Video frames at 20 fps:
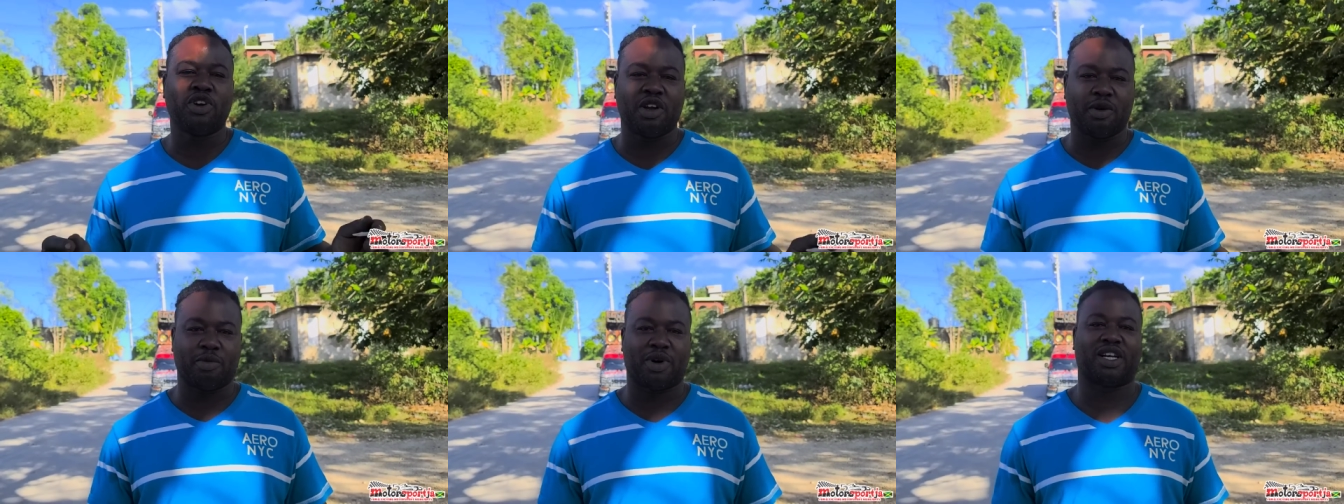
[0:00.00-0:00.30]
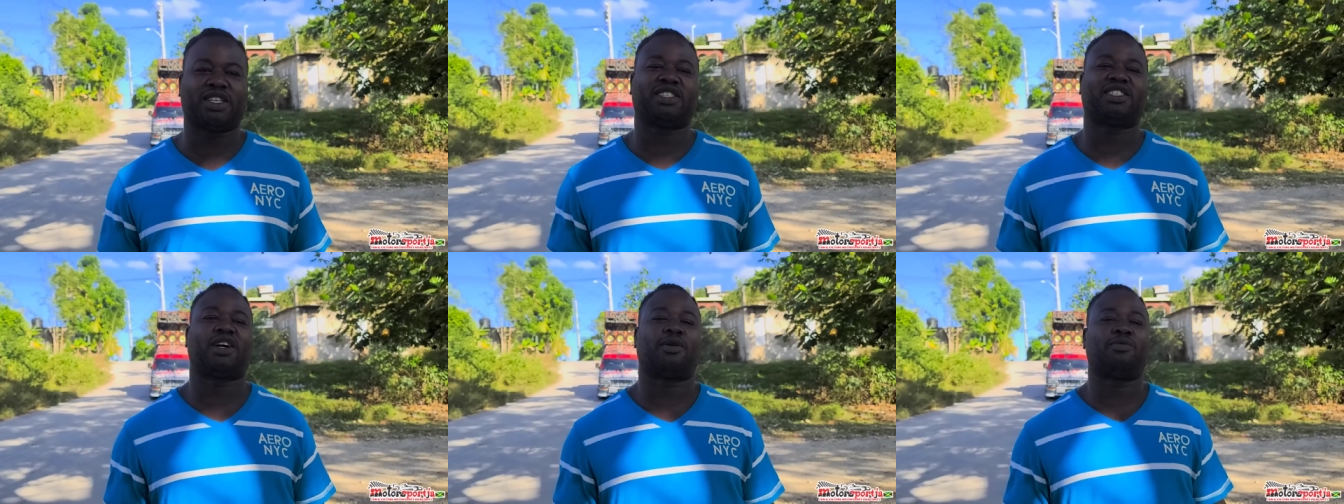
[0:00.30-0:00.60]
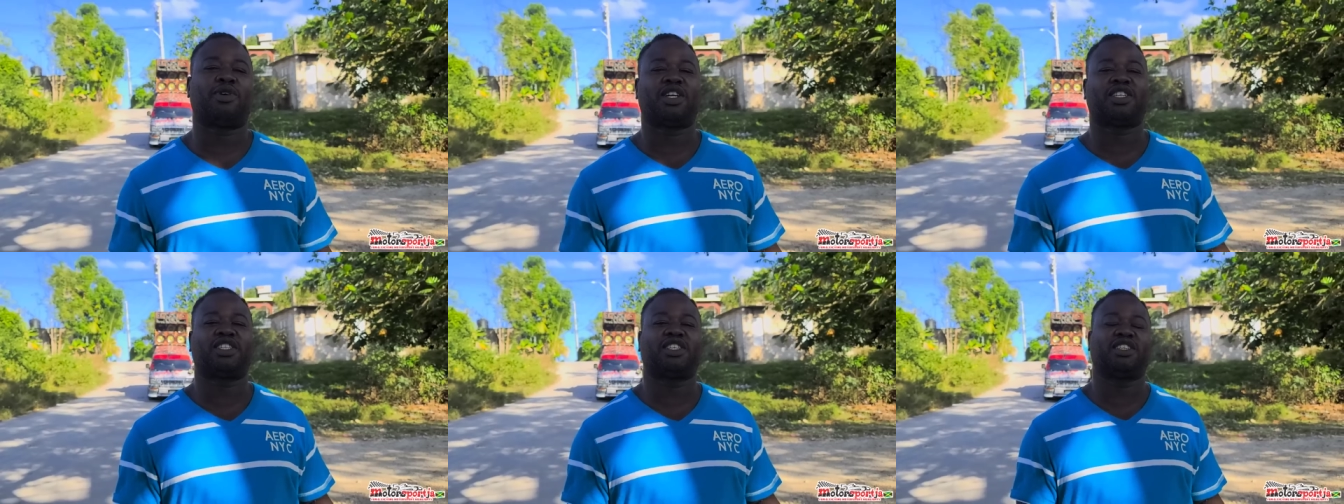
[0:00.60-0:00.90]
real monster
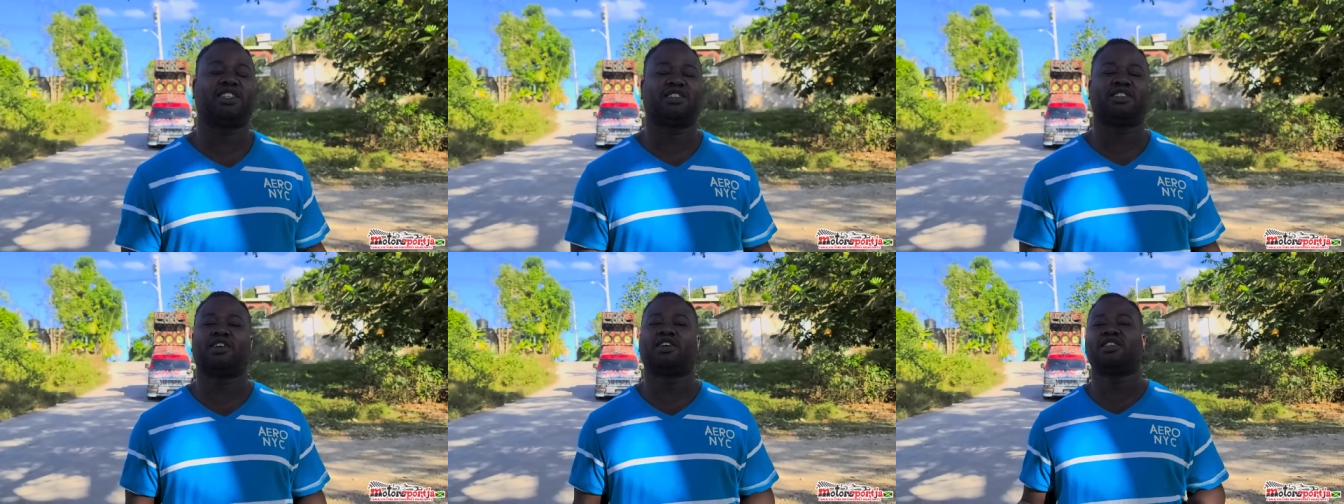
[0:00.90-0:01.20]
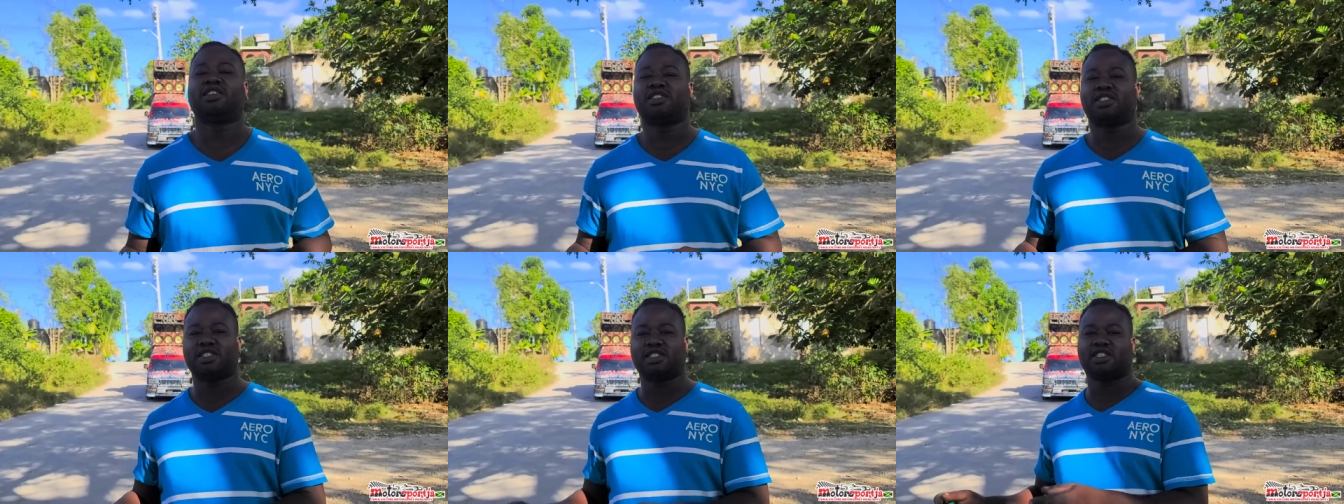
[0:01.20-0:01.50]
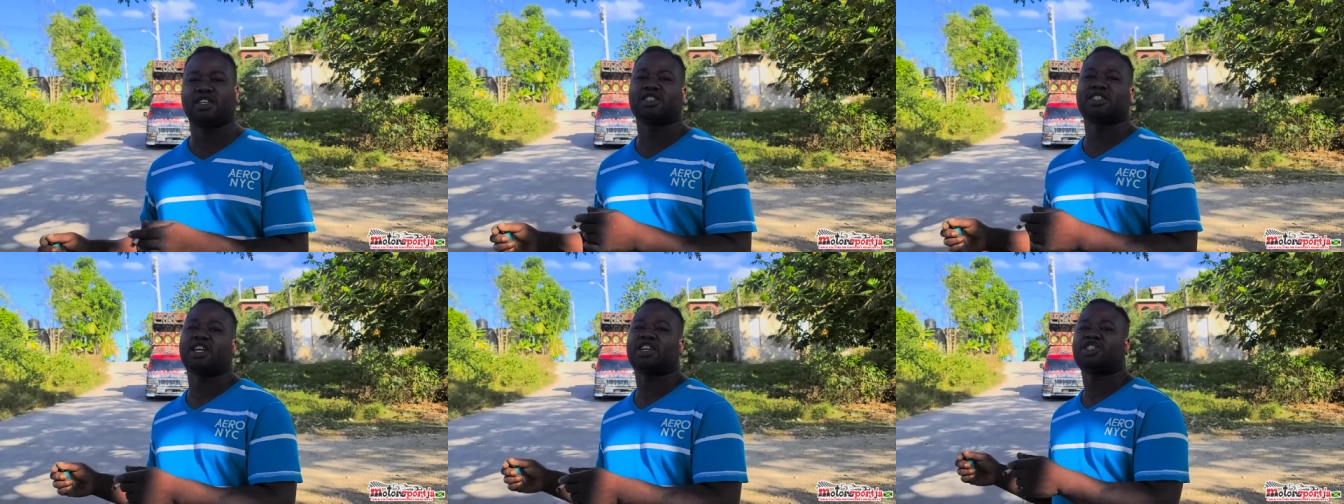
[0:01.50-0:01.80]
machine, you know. This is
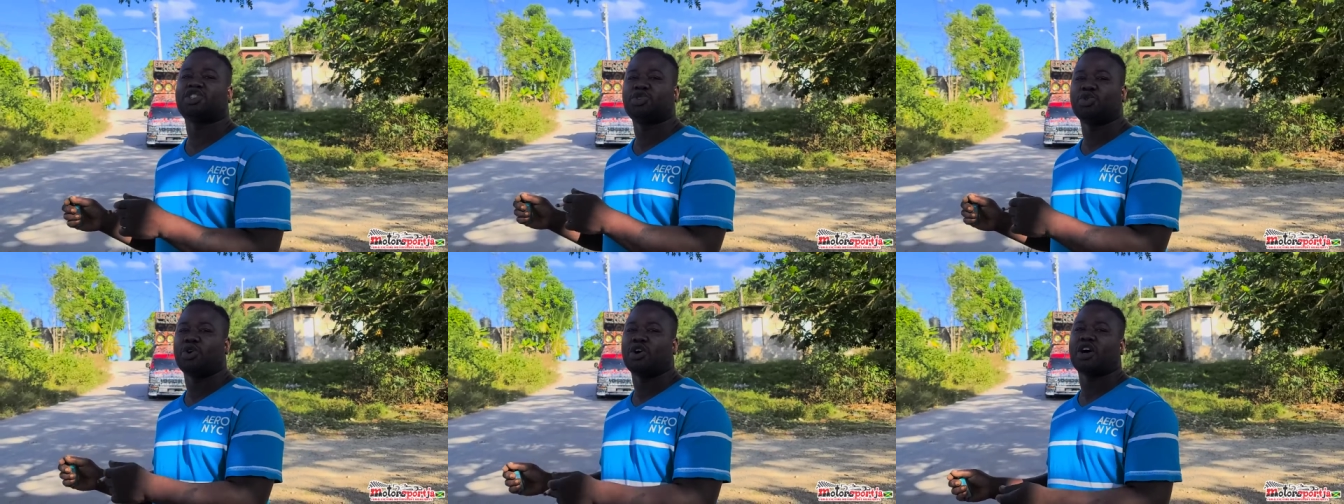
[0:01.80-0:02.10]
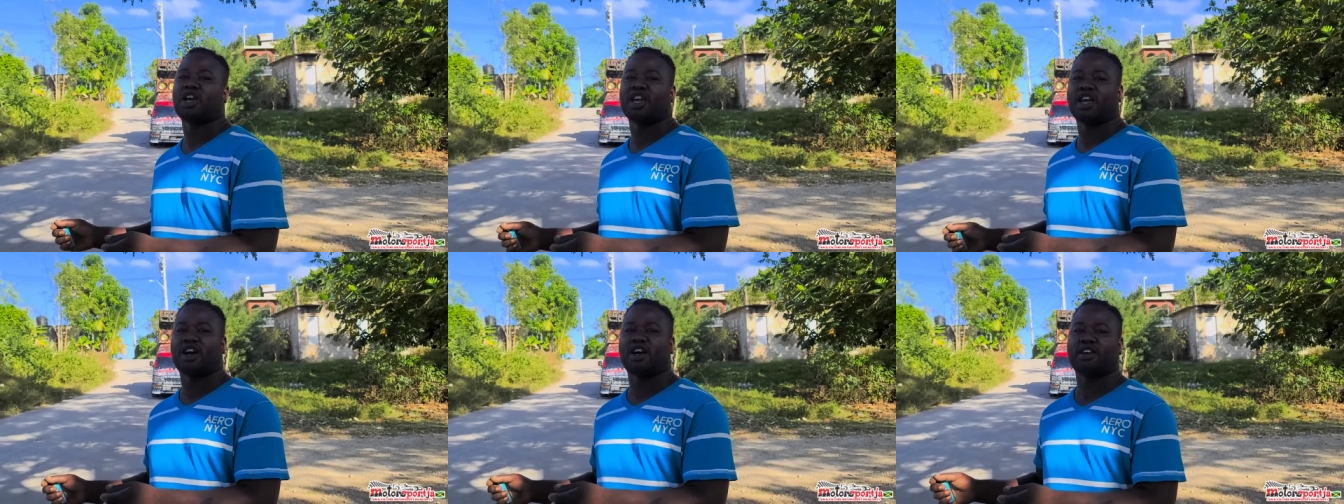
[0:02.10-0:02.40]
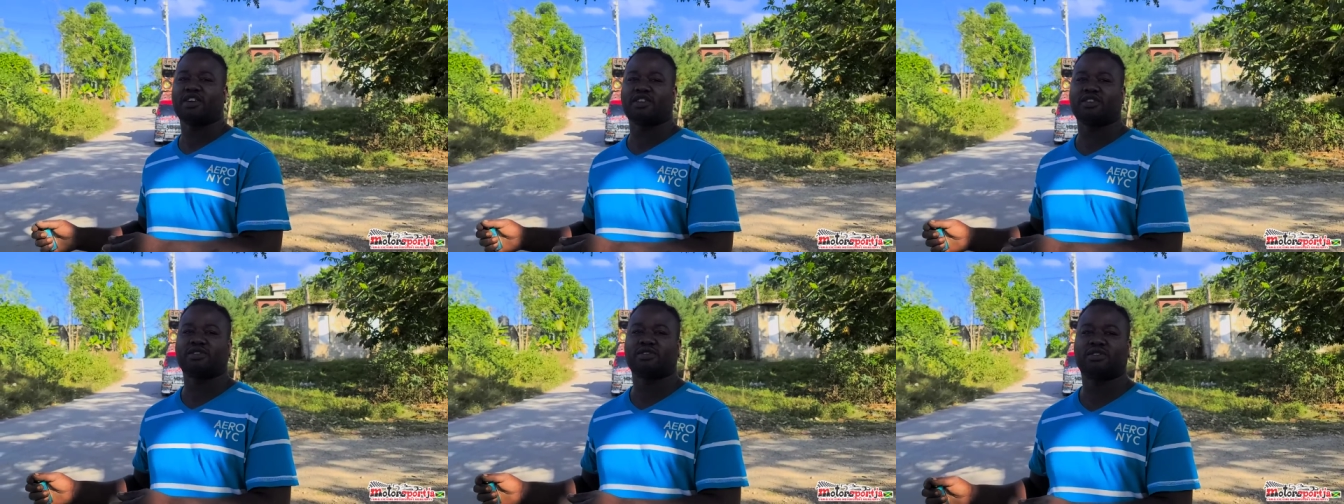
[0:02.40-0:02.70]
just a show
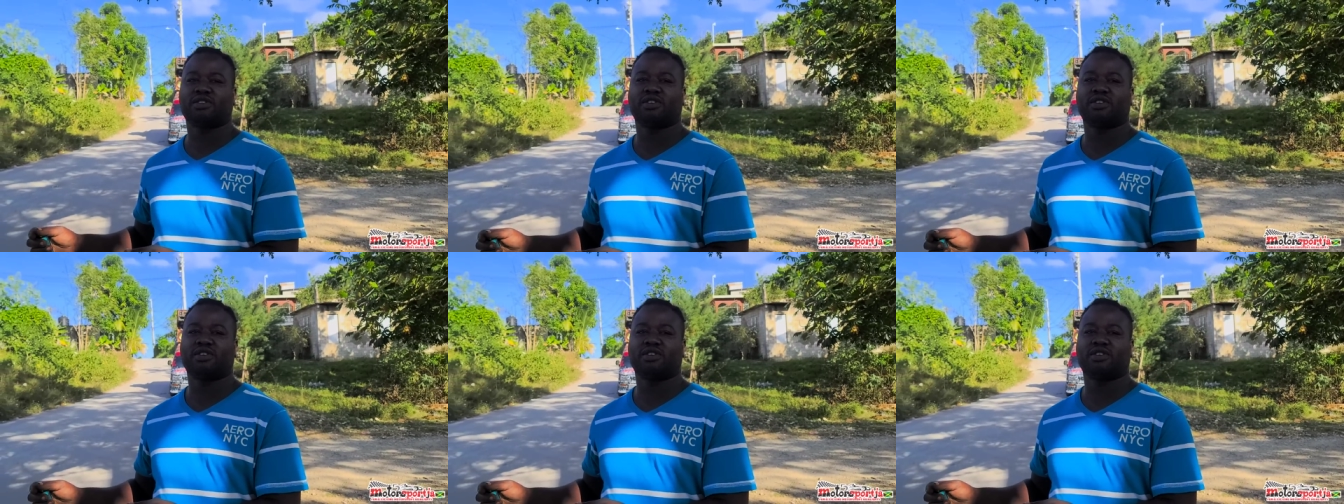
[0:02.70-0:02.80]
car, you know.